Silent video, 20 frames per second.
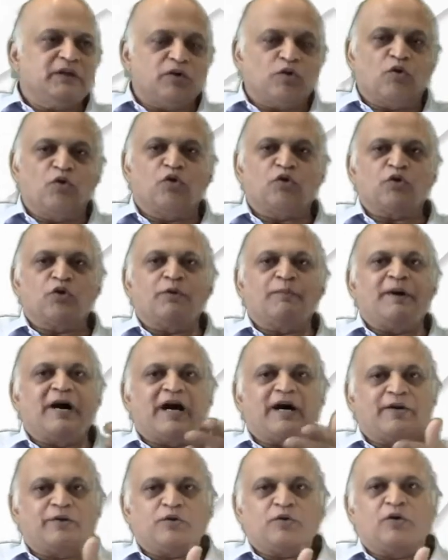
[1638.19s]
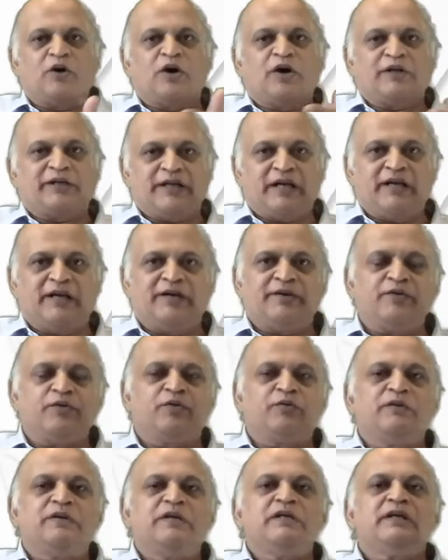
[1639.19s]
You go to a bar, to a hotel, and
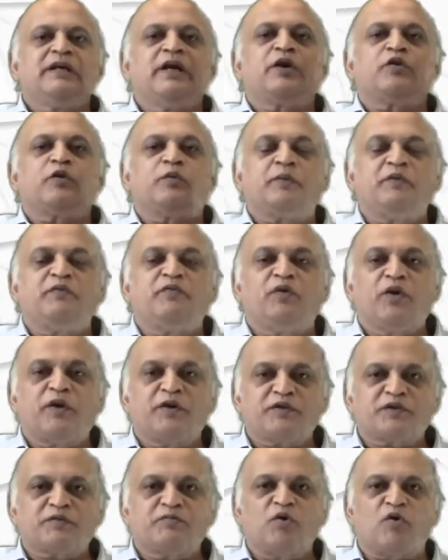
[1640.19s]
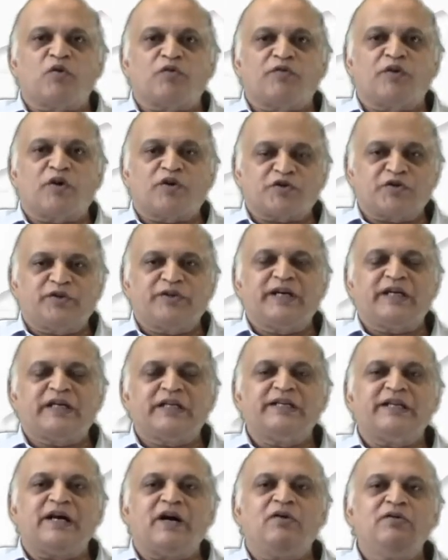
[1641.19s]
it would be full of smoke.
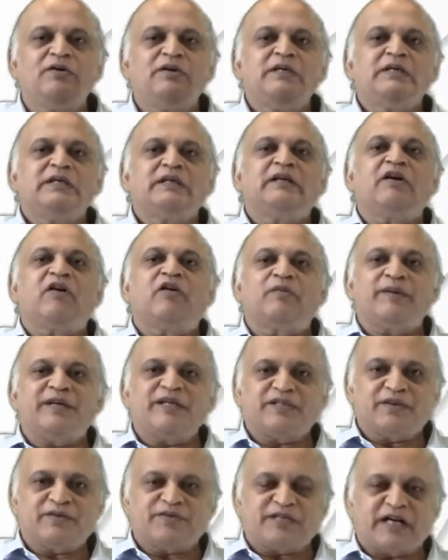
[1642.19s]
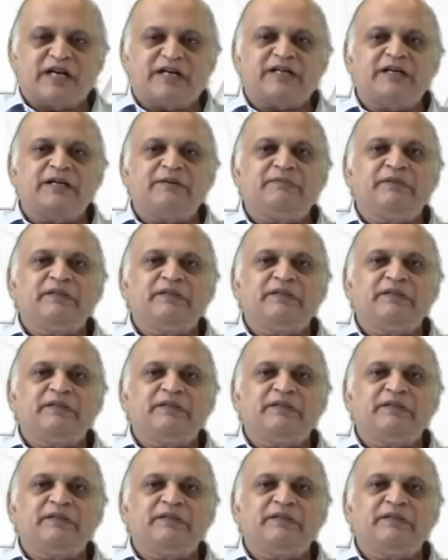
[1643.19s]
Fortunately, now governments have started